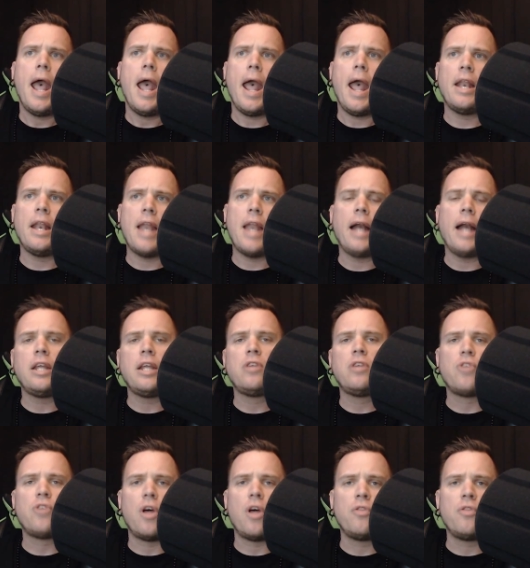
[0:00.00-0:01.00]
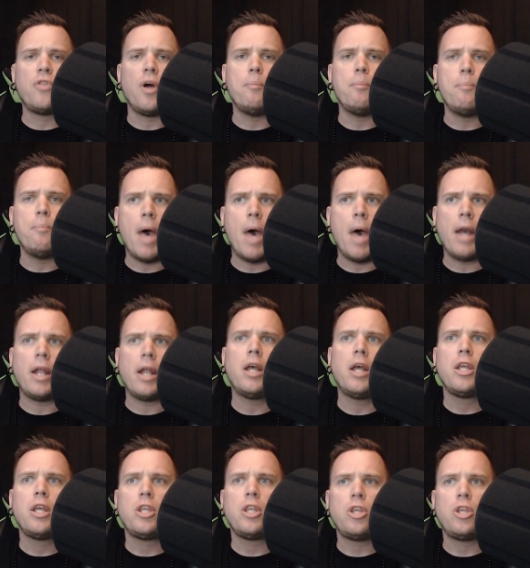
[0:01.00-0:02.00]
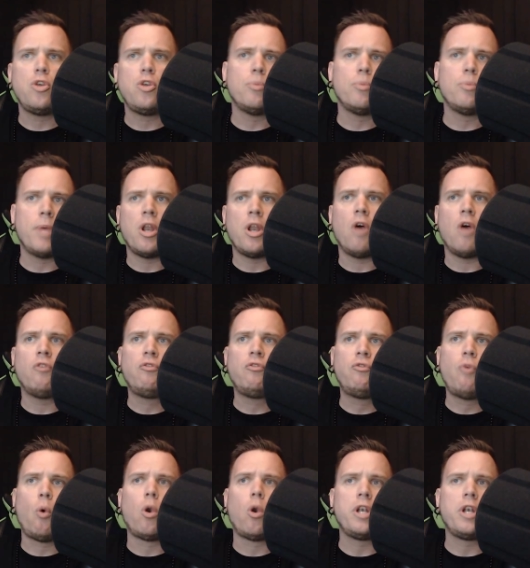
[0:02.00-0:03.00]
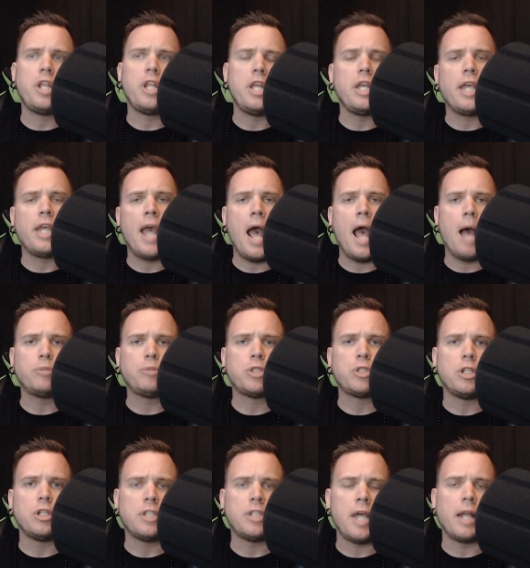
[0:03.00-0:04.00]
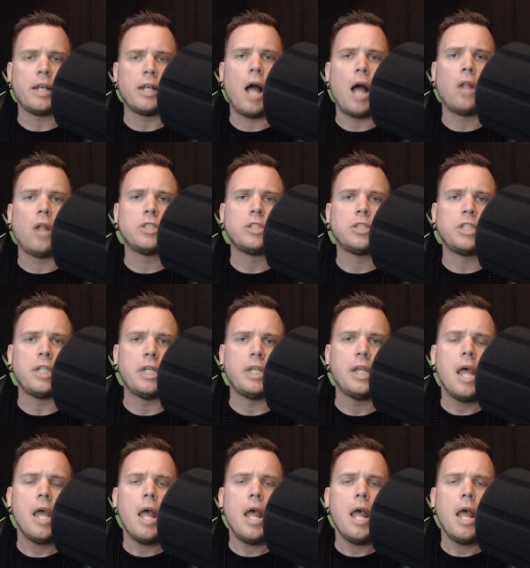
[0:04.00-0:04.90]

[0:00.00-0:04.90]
And that is the meta human 4D capture technology